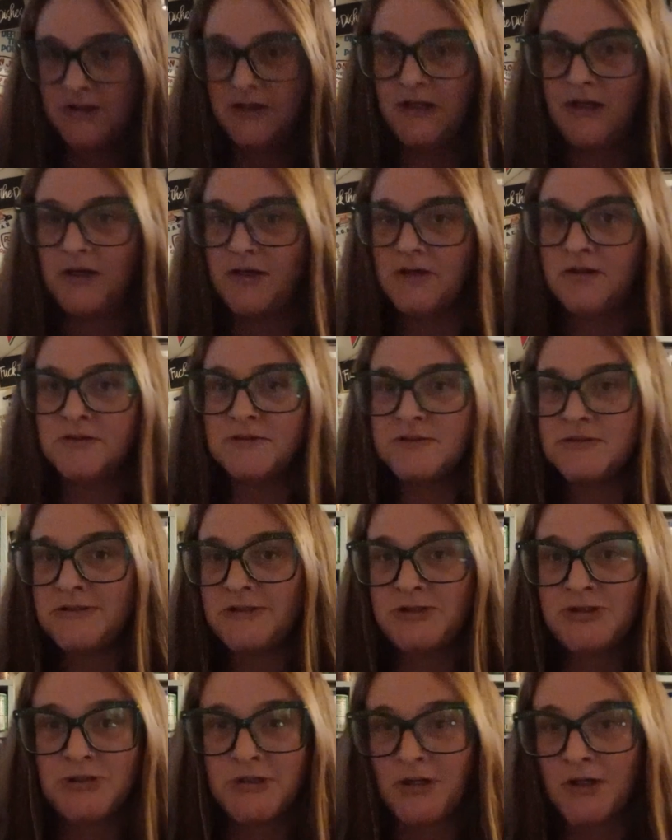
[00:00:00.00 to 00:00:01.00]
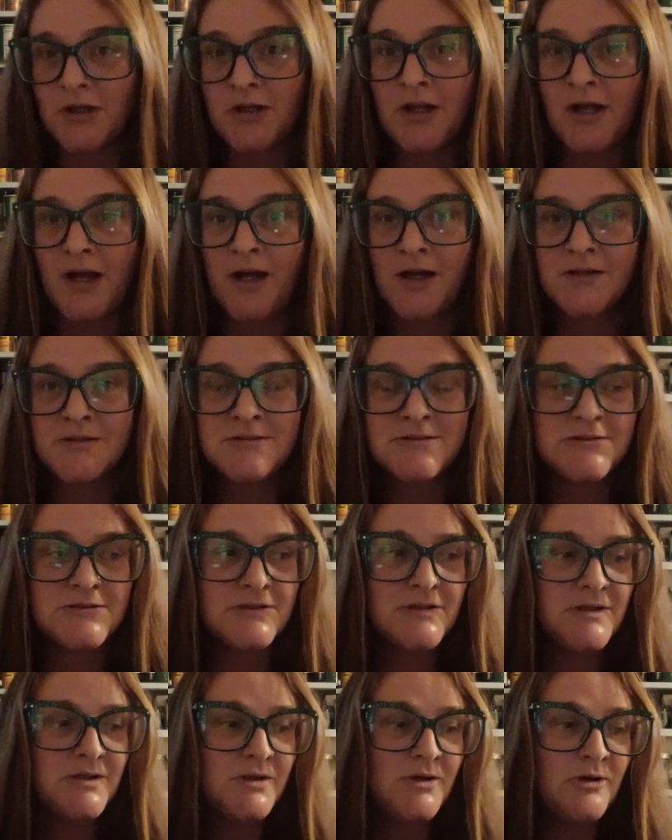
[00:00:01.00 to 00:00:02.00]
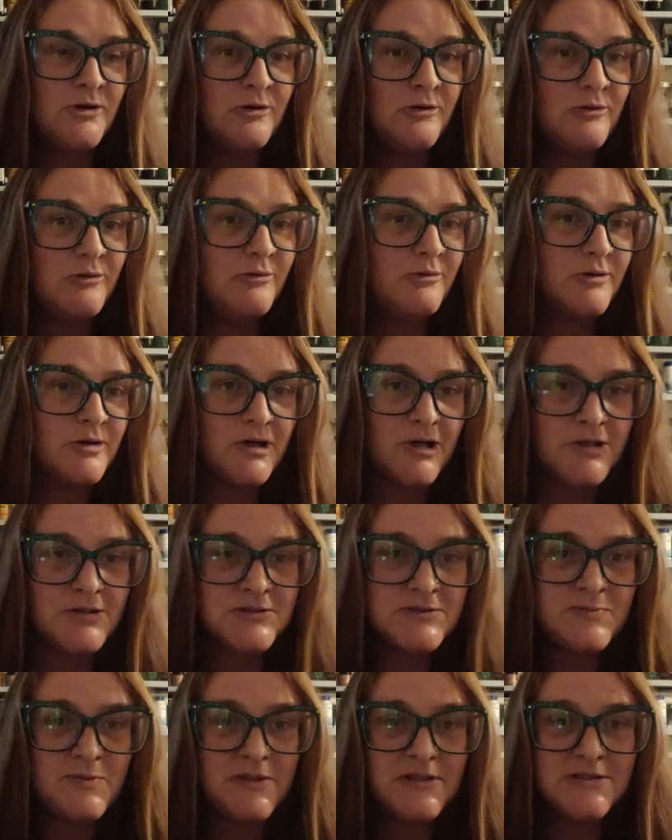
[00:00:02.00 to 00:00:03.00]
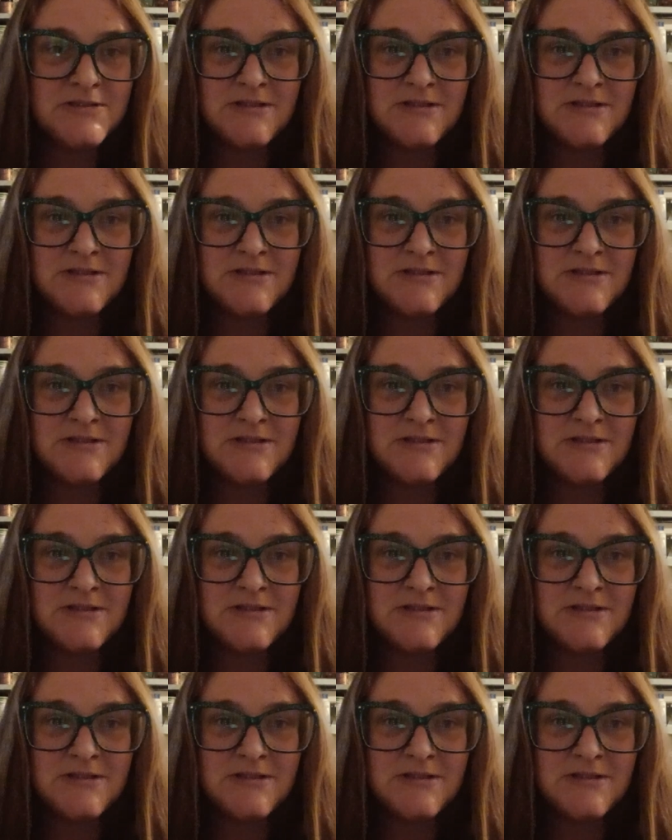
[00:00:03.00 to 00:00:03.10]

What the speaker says: like teaching a class or art space,